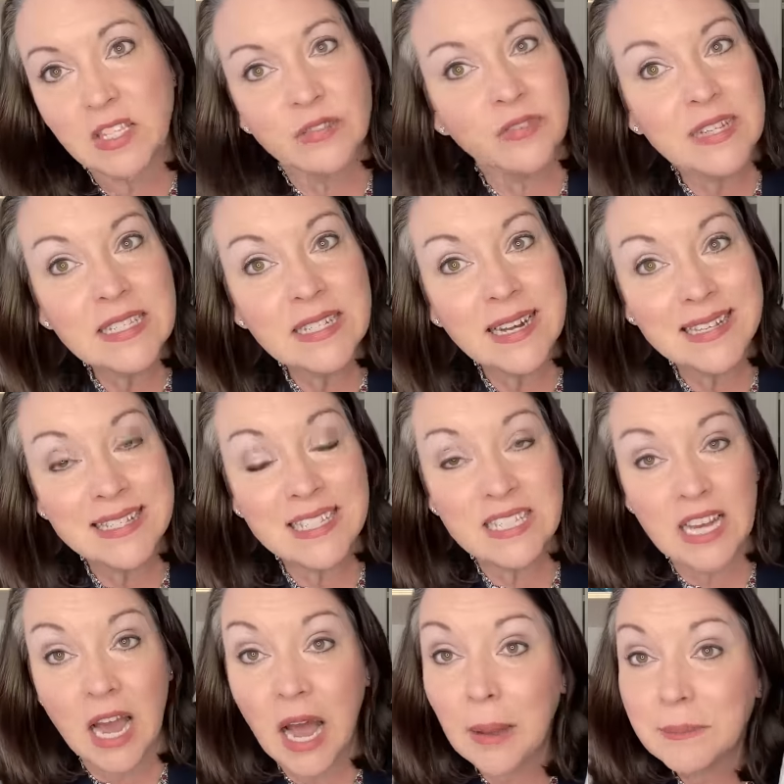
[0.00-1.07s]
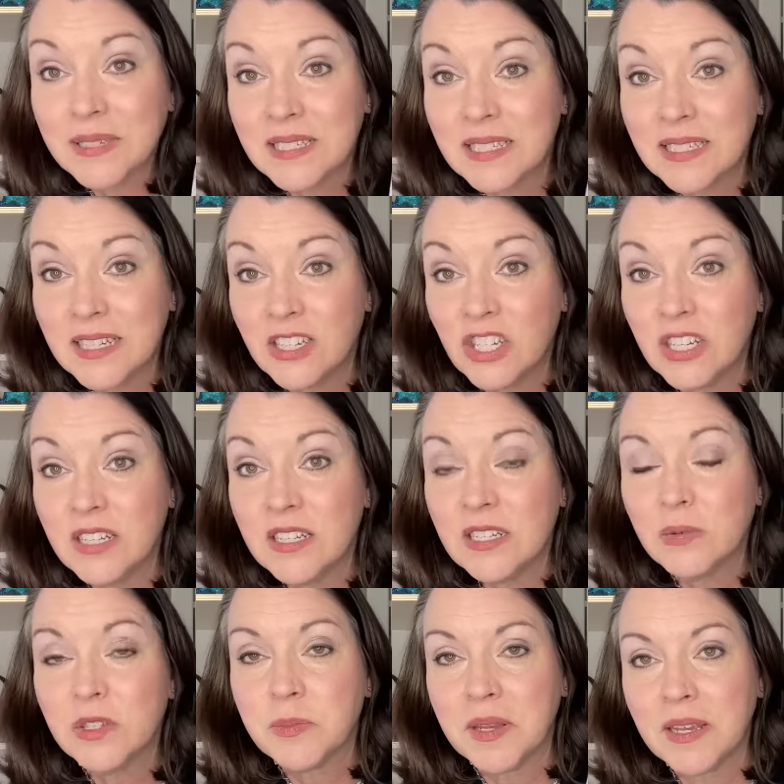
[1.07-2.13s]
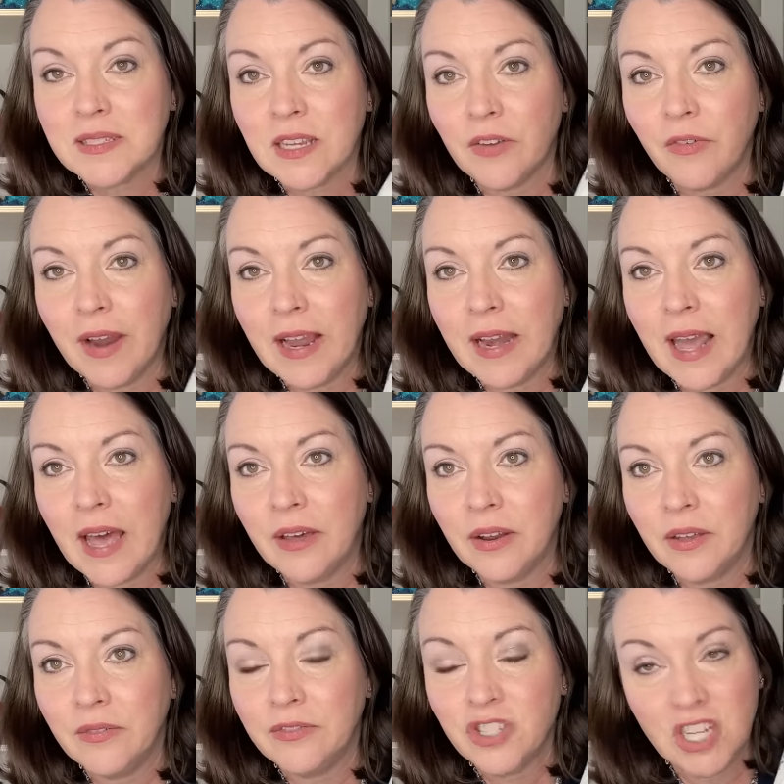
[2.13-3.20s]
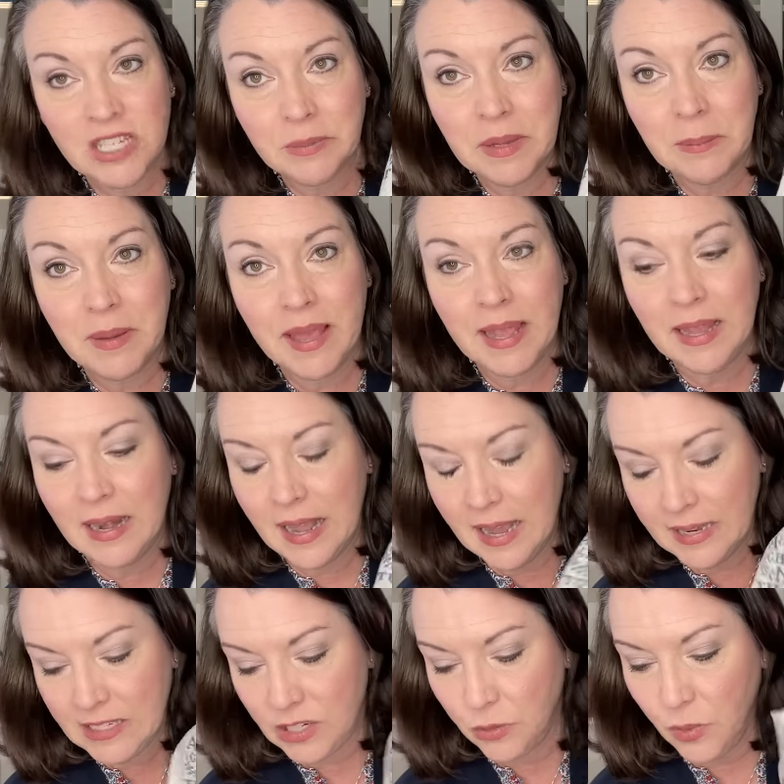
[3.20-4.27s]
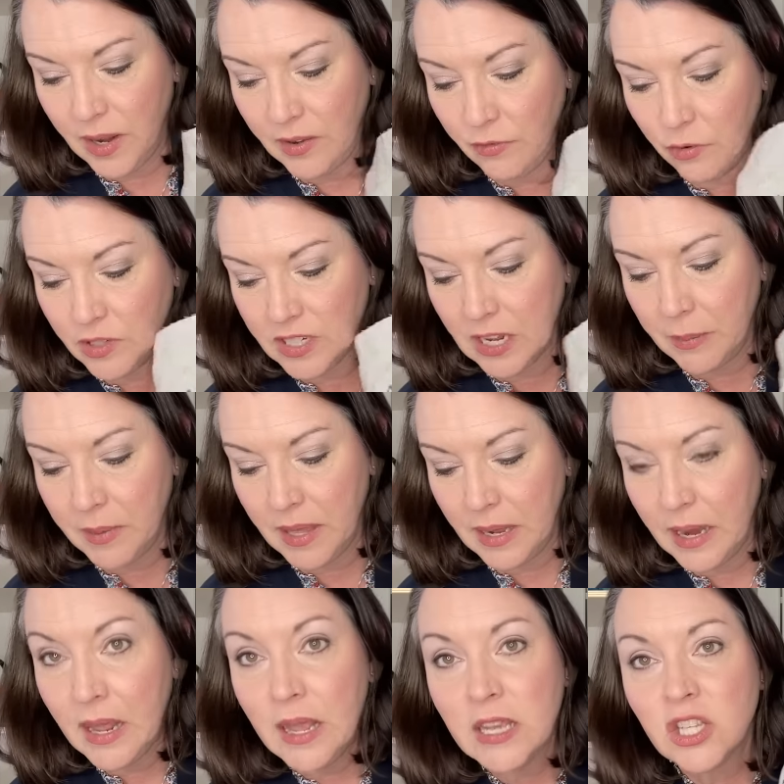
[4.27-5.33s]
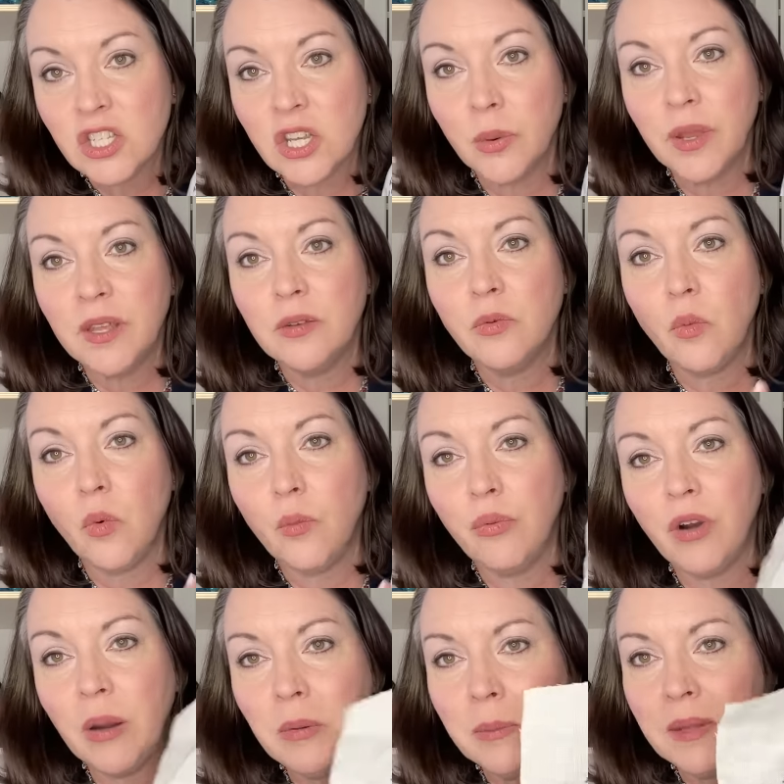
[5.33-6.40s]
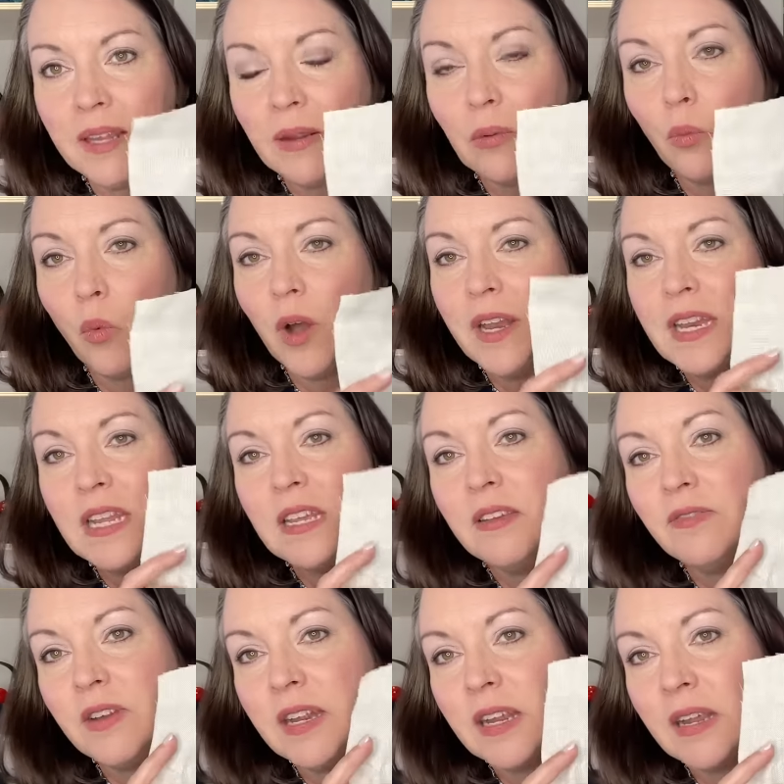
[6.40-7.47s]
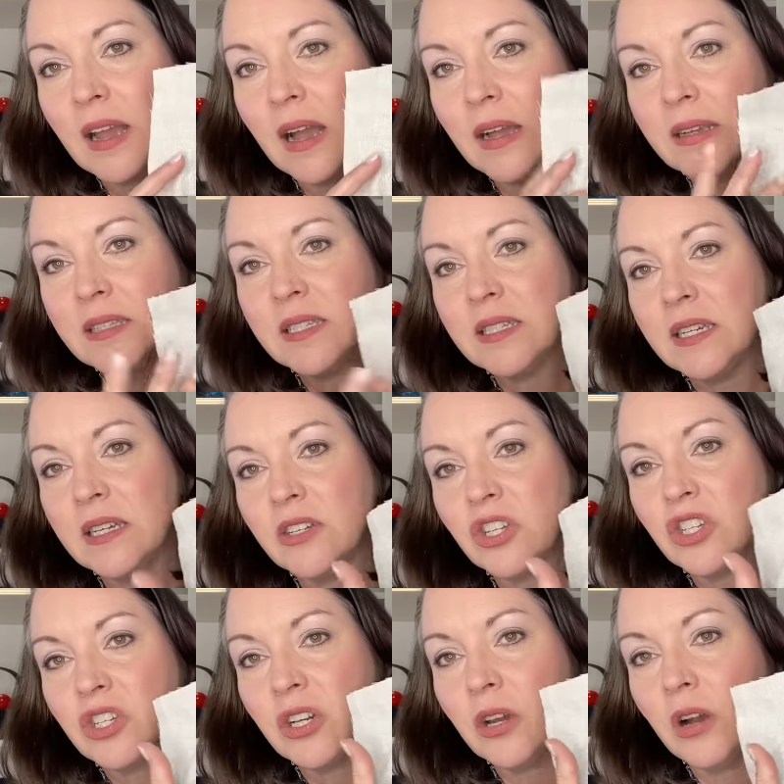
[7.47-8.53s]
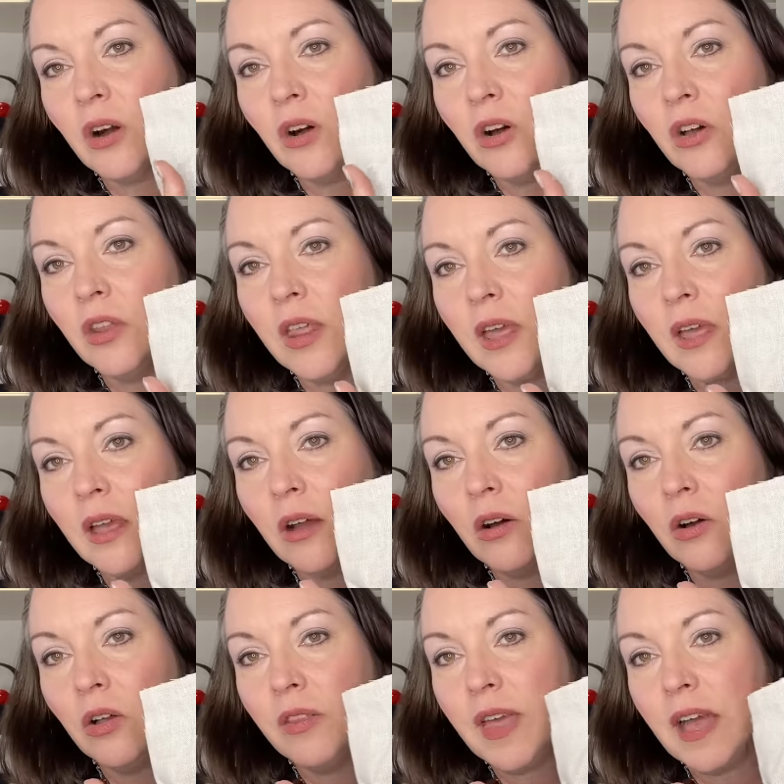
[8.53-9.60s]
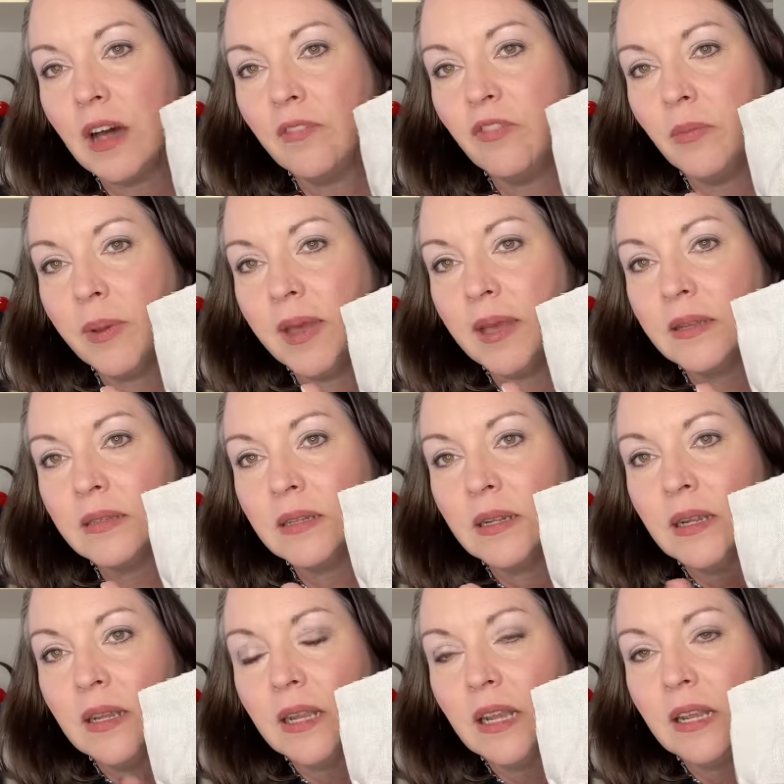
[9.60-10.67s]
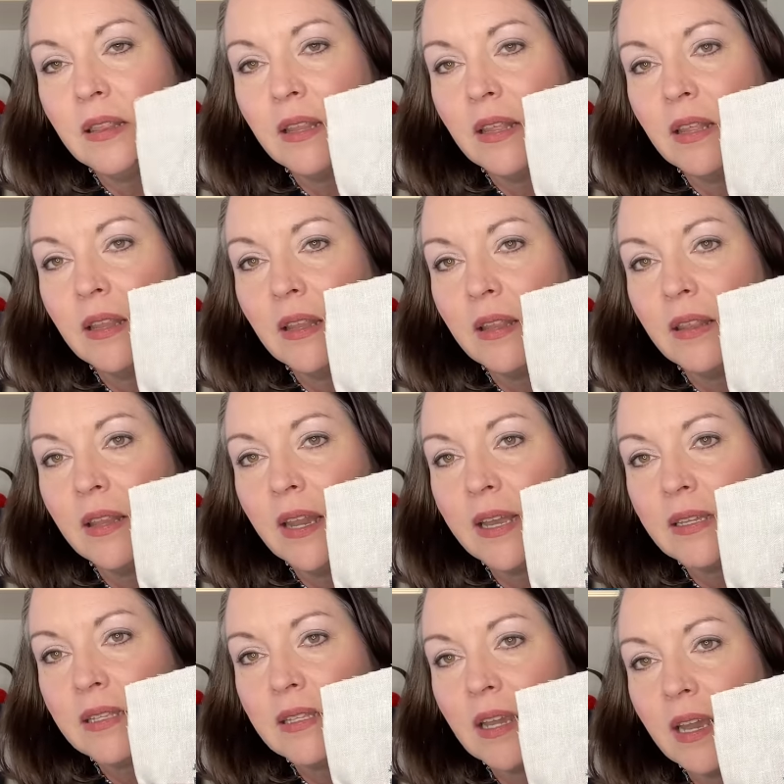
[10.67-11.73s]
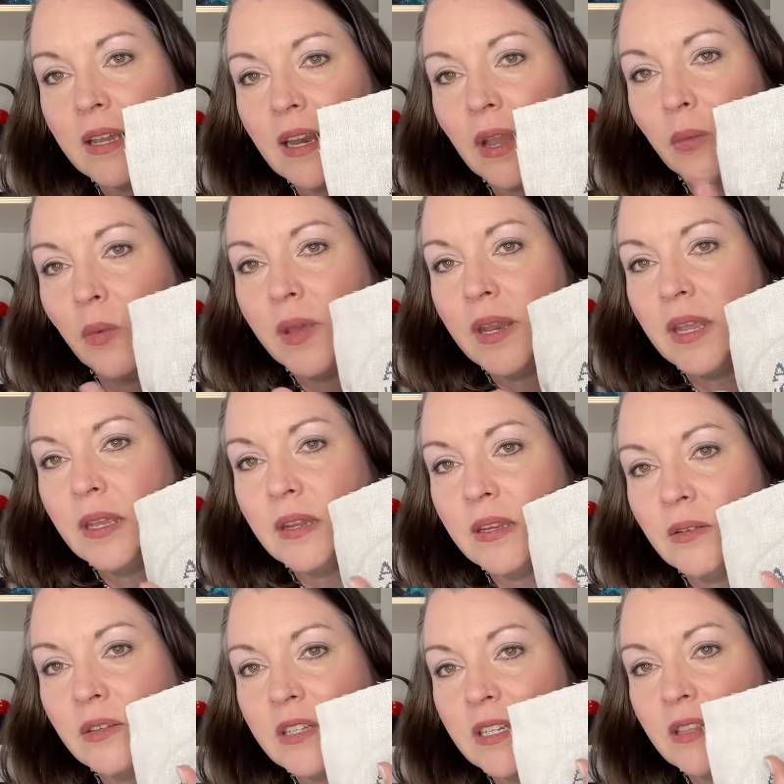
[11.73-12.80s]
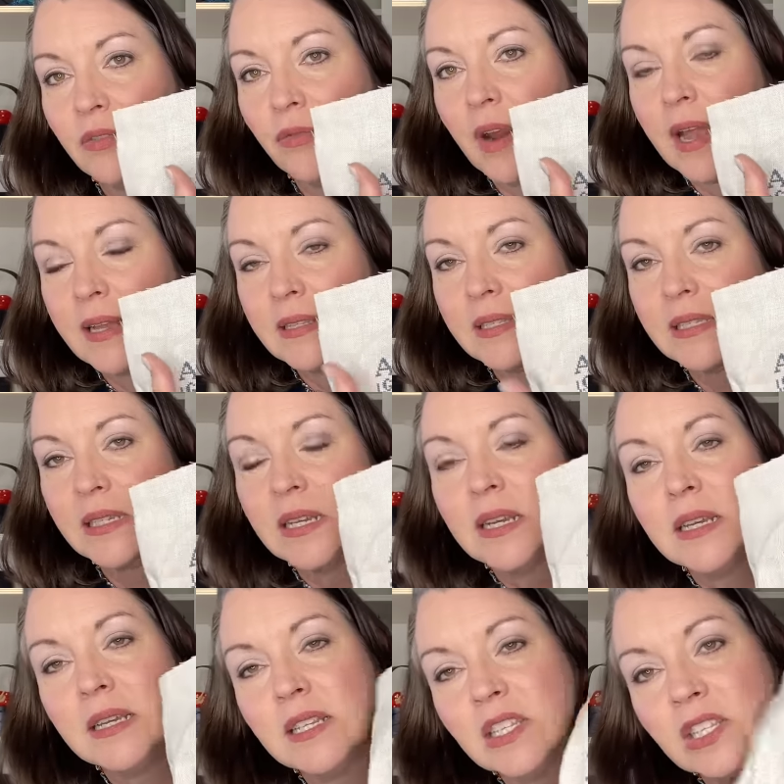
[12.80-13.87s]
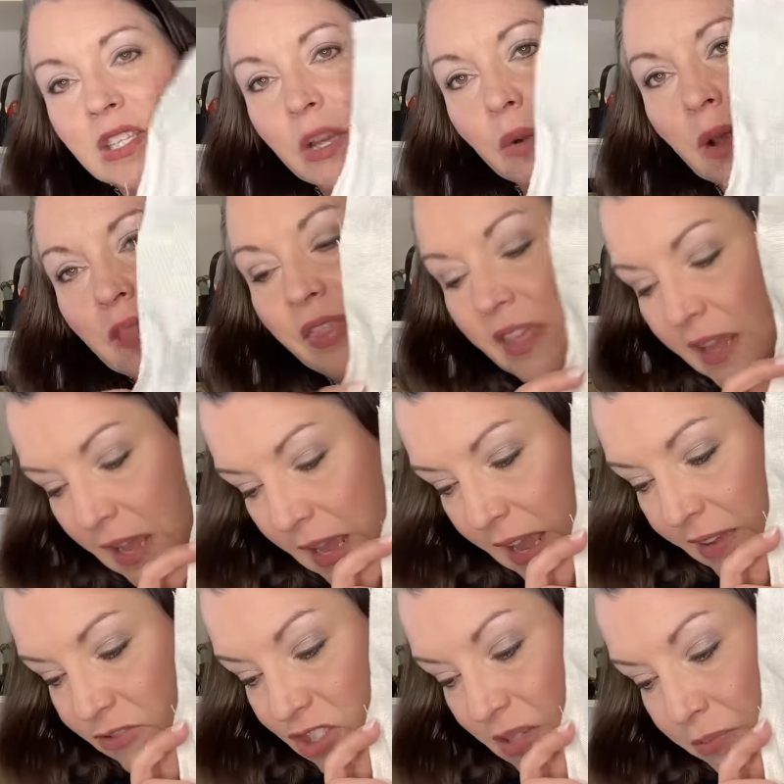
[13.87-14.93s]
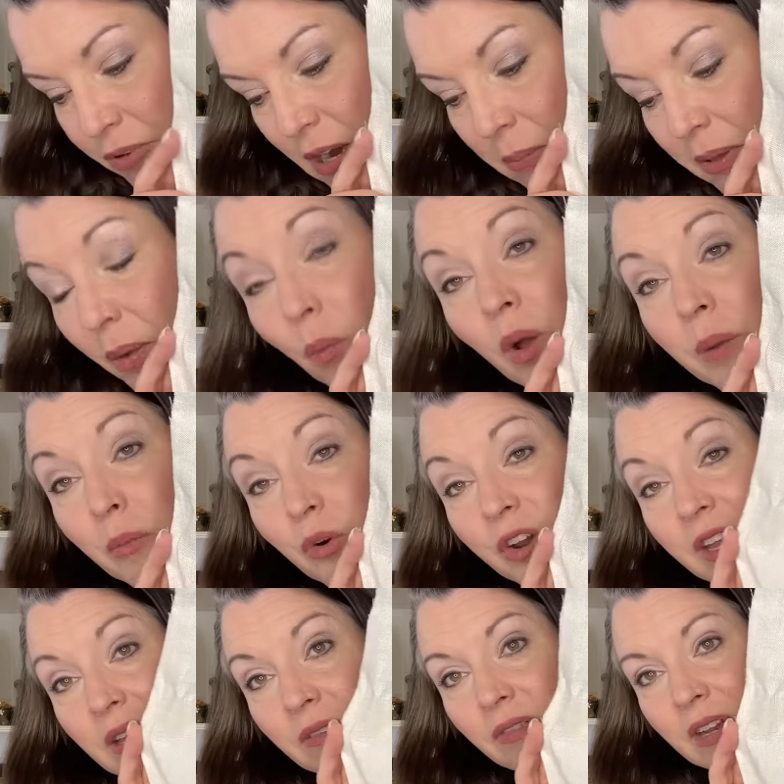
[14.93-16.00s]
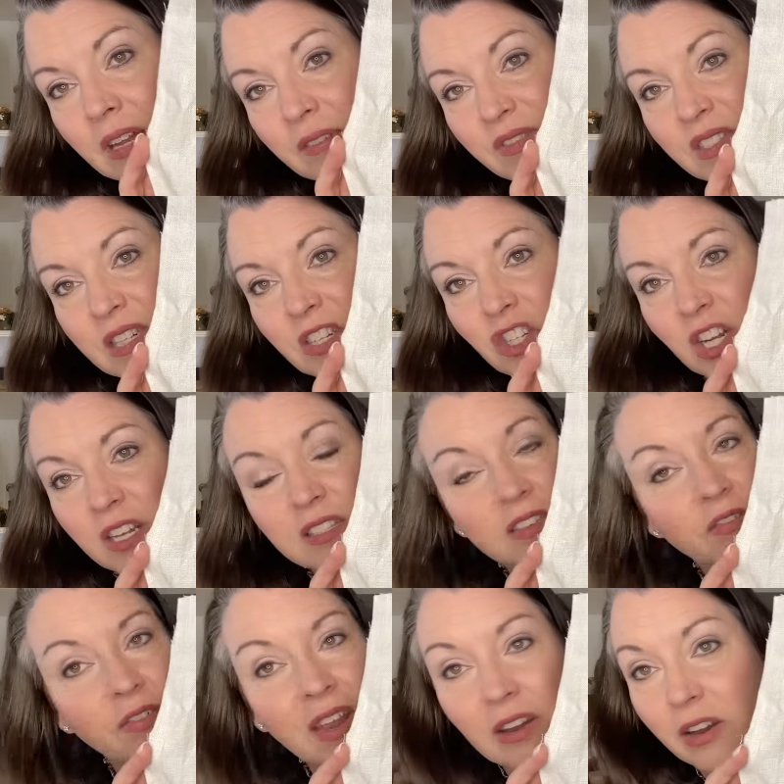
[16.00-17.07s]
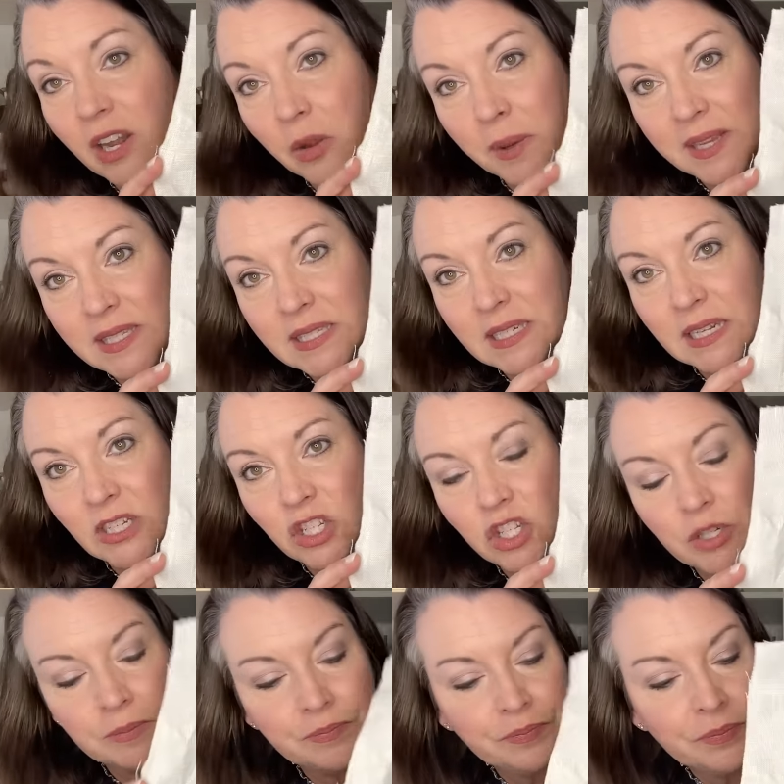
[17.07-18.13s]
The reason I stopped stitching this was because I ran out of Chesapeake Bay and had to wait for it to come in. So in probably one evening, I stitched all the, all the alphabet, and then the next night I went in and did the rest. So I think I have just probably one more evening of stitching. It's a very quick stitch.